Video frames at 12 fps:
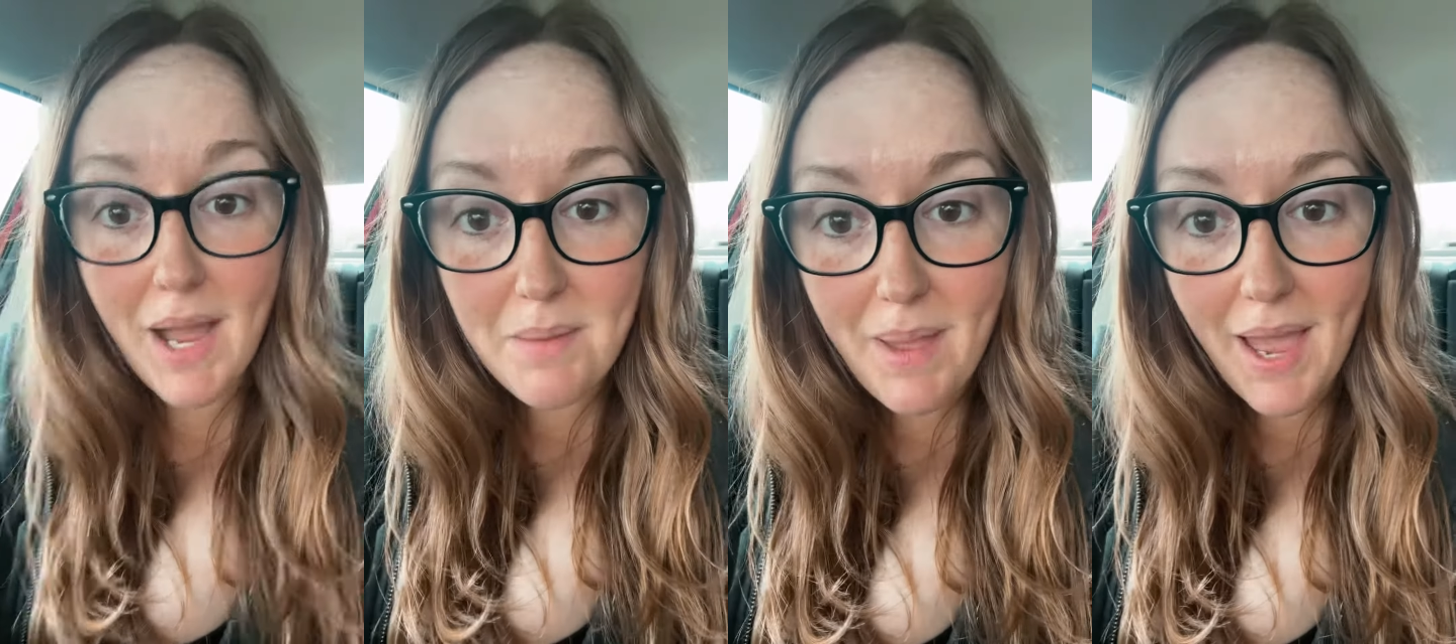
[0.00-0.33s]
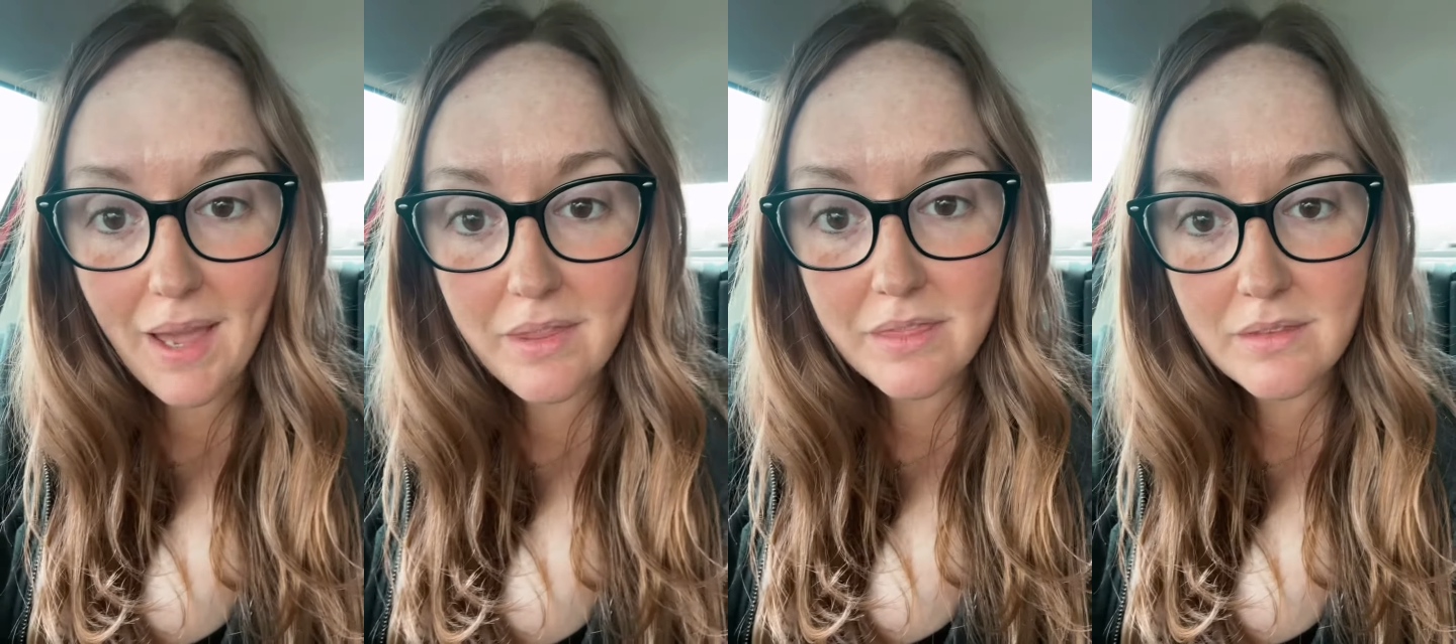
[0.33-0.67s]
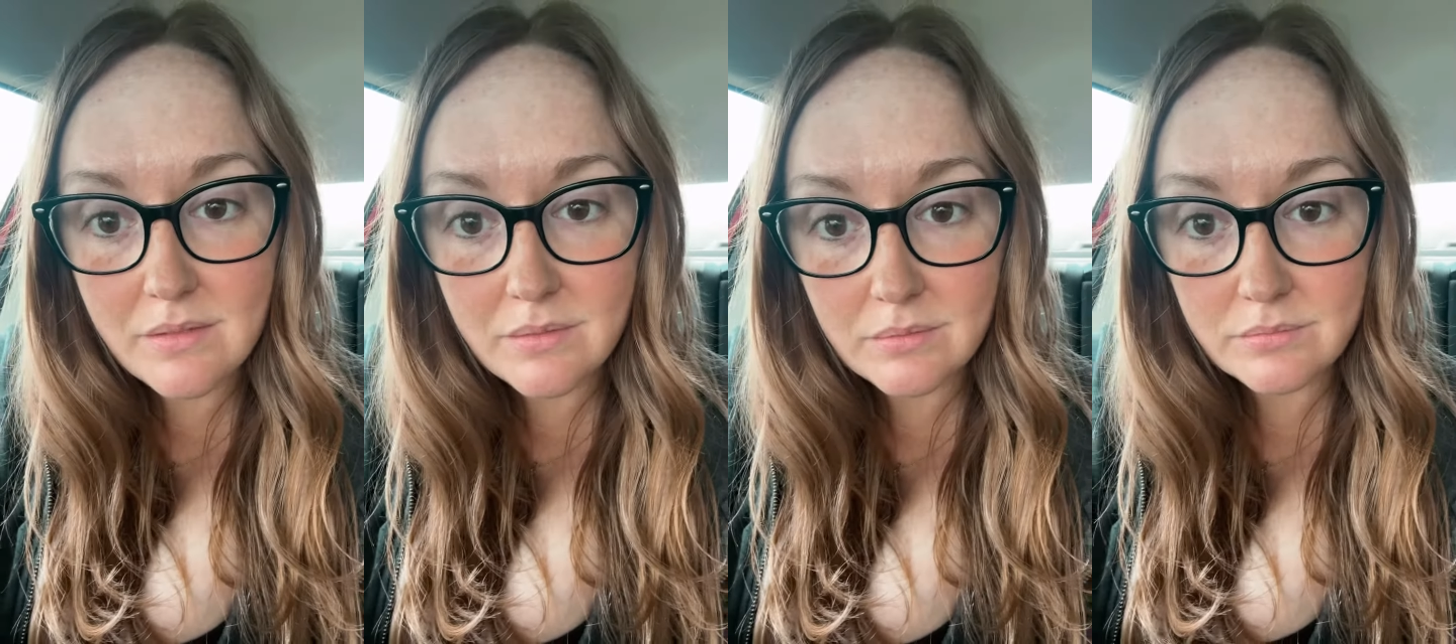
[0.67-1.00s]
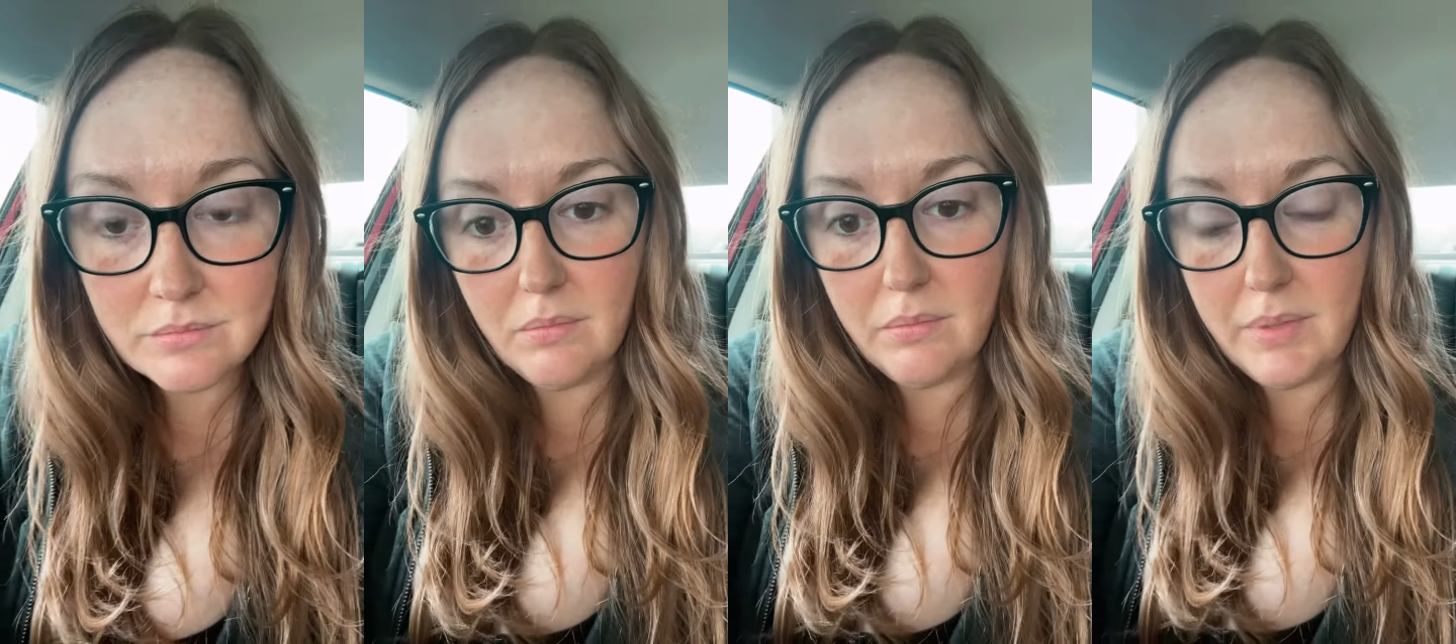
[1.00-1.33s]
Because I
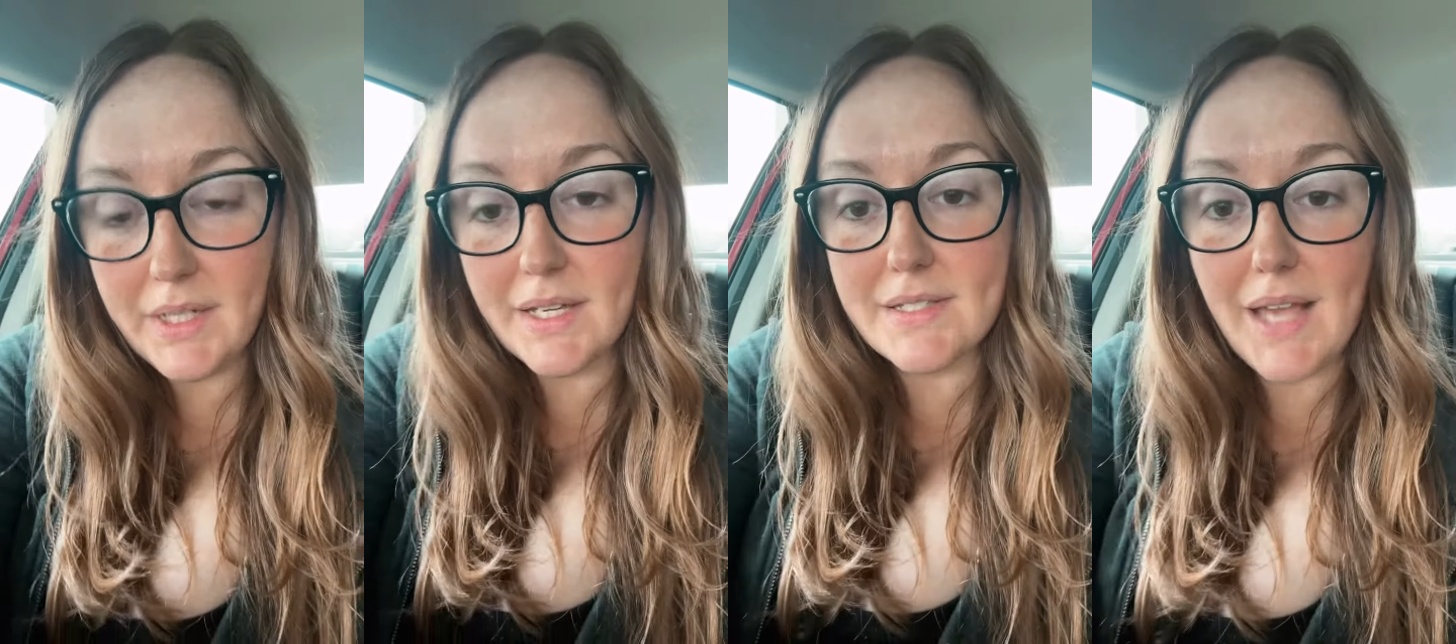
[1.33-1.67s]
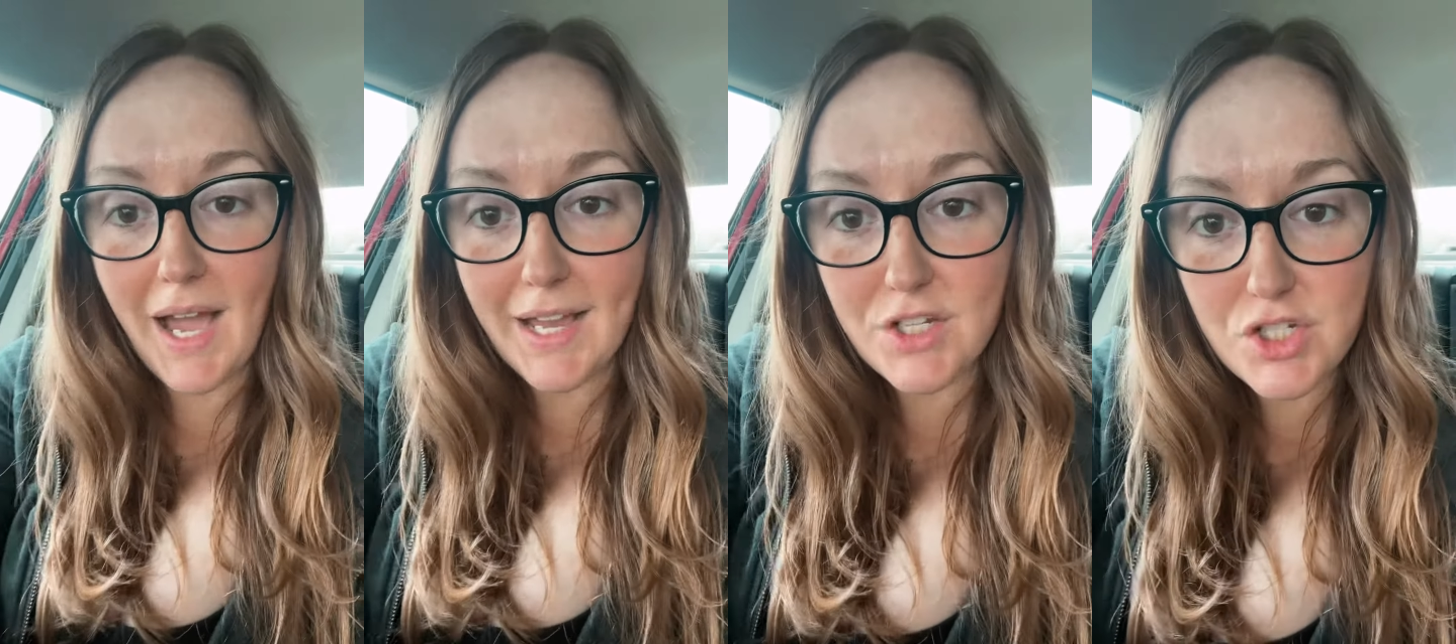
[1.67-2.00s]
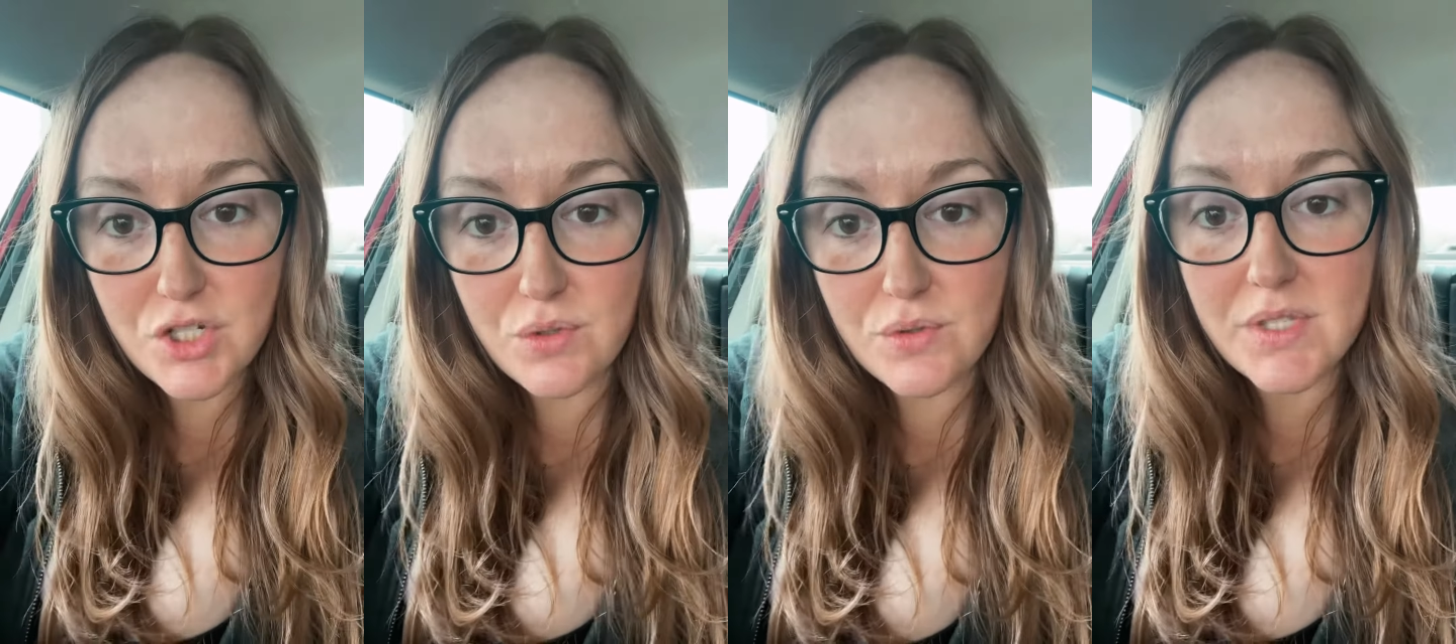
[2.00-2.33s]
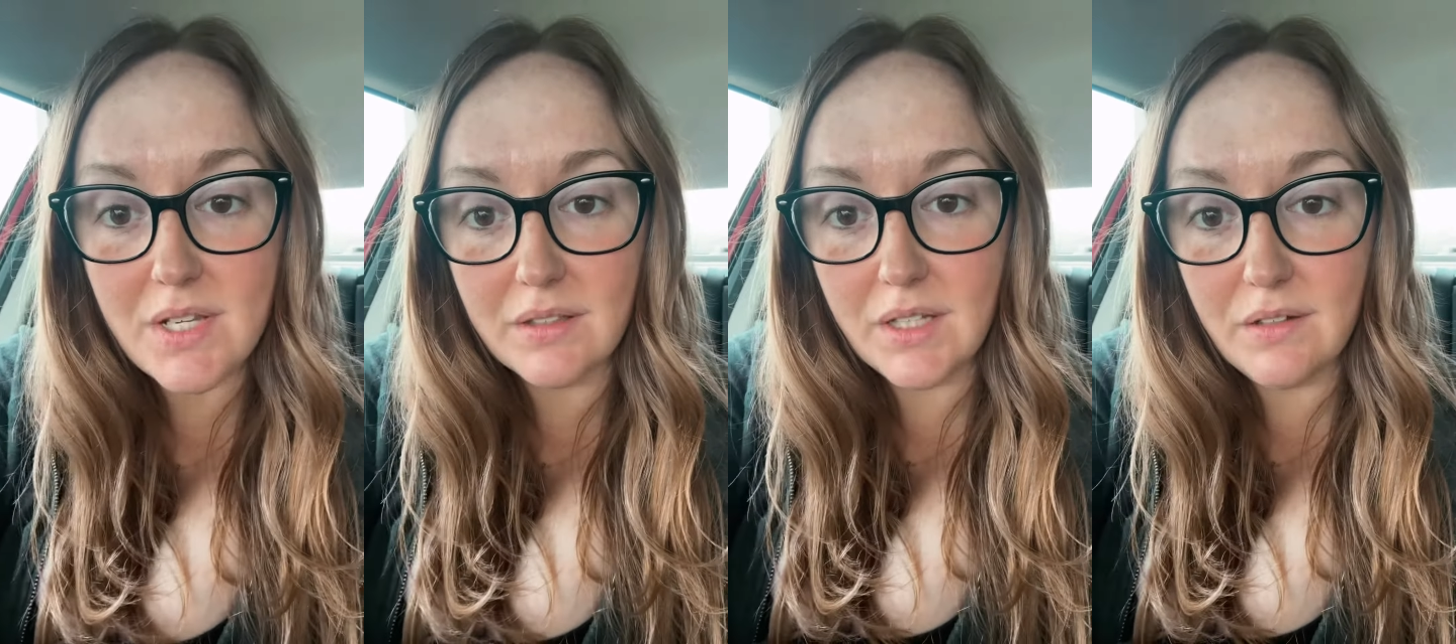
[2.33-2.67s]
choose to love you where
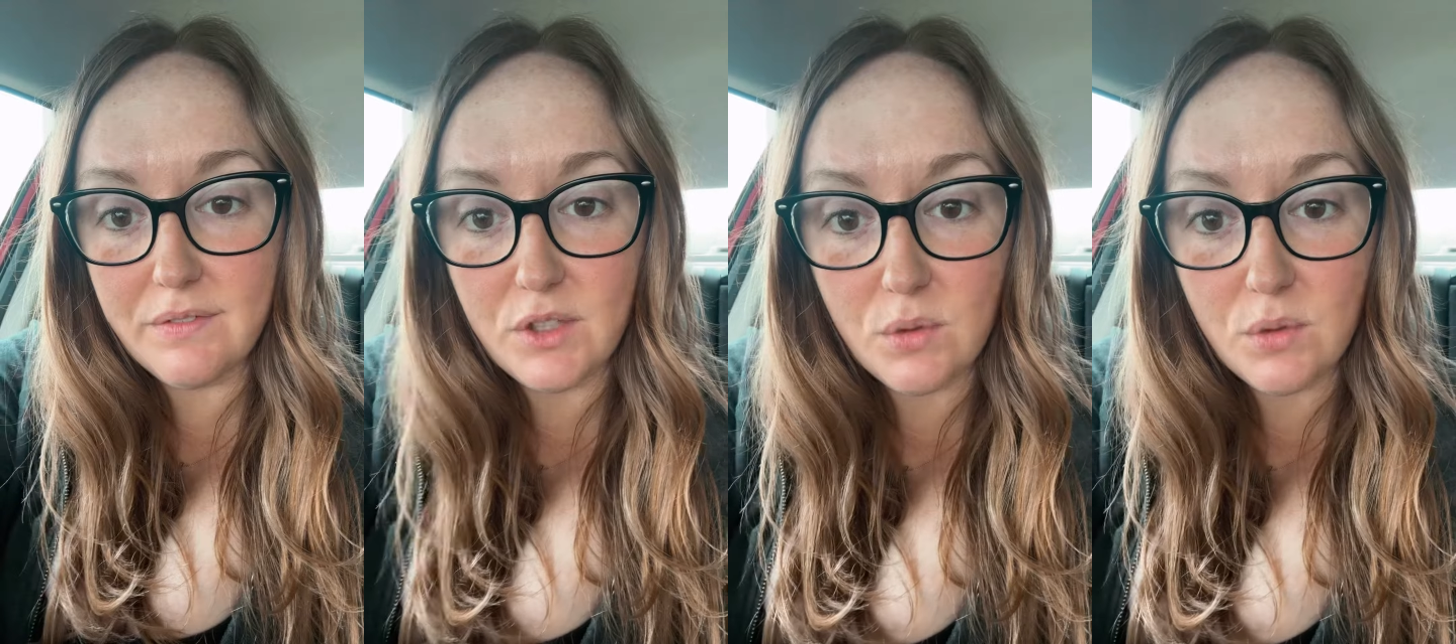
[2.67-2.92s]
you are.